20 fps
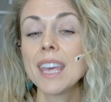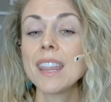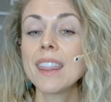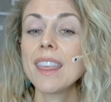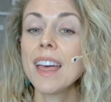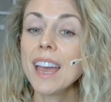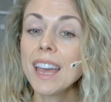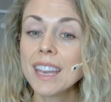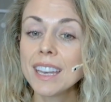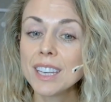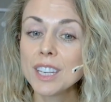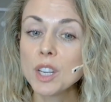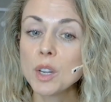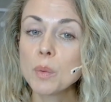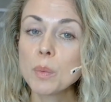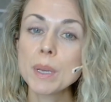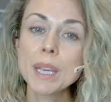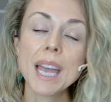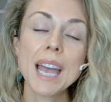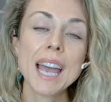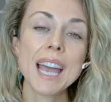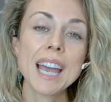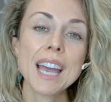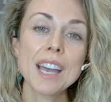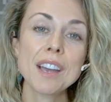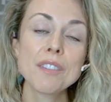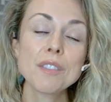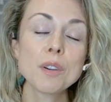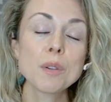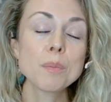Then we
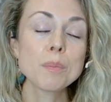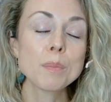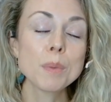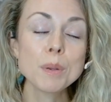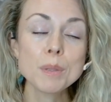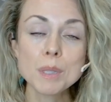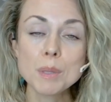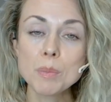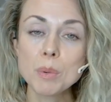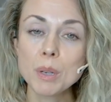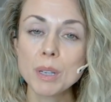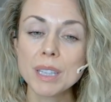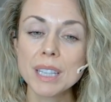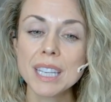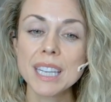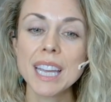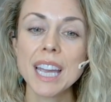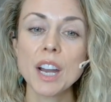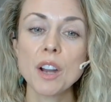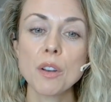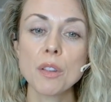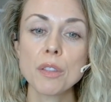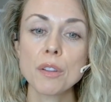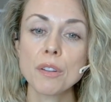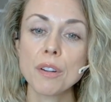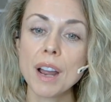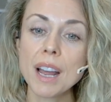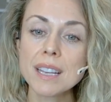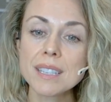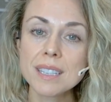have, most importantly, our
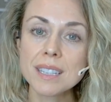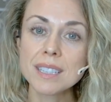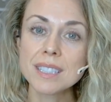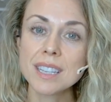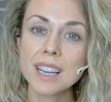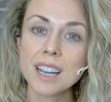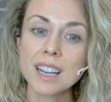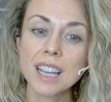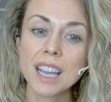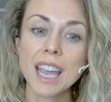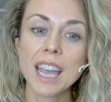thoracic duct